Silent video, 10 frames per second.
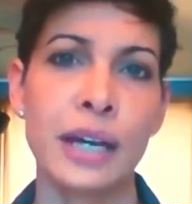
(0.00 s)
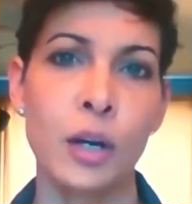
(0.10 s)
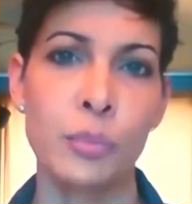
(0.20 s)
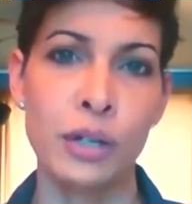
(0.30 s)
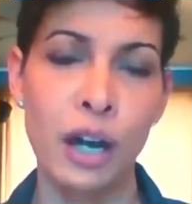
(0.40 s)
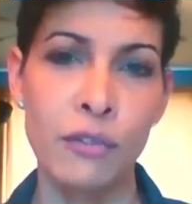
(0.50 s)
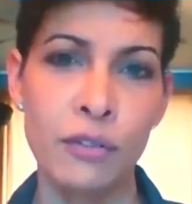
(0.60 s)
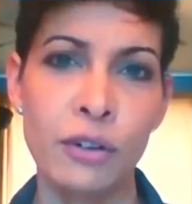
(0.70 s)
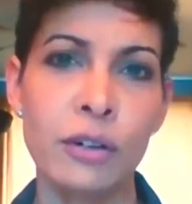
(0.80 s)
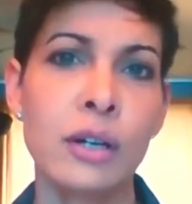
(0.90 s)
I help
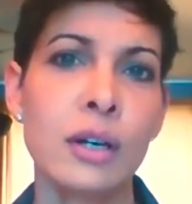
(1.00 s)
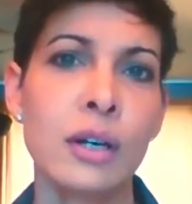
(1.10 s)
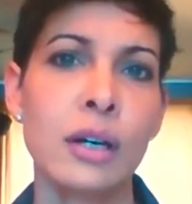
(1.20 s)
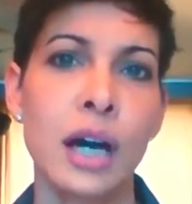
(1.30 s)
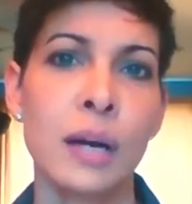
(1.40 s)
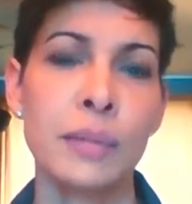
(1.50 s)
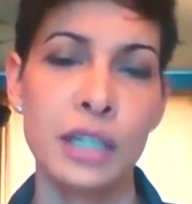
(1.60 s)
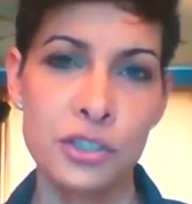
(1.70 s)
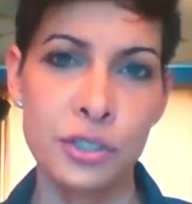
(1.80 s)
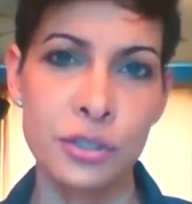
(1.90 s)
recover
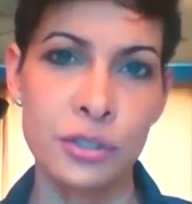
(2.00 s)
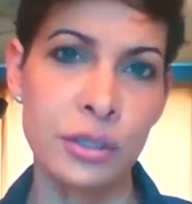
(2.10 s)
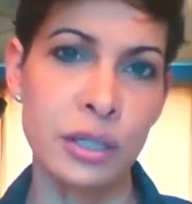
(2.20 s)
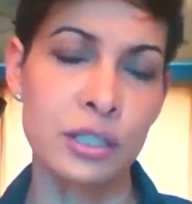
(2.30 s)
injured